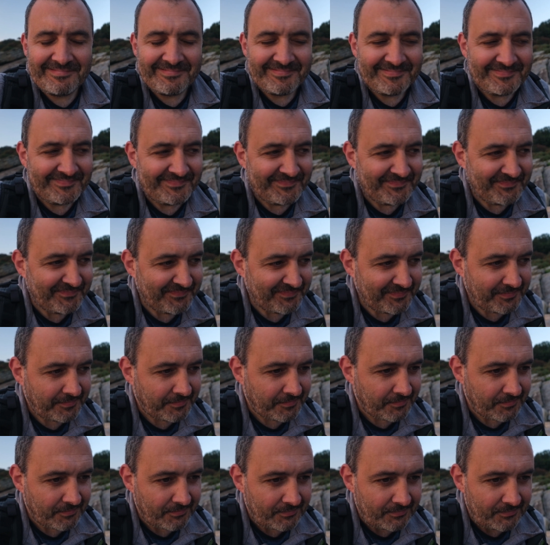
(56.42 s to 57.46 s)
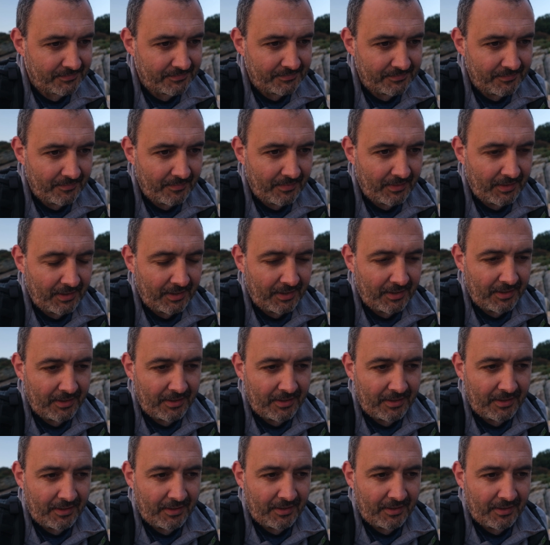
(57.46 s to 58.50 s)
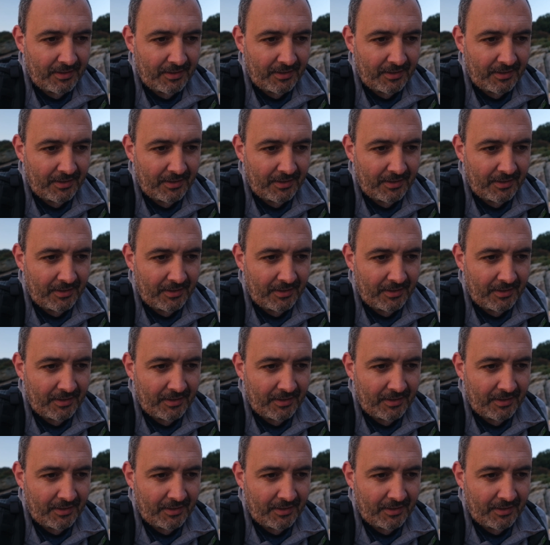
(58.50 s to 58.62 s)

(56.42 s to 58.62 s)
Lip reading: No one is speaking in this clip.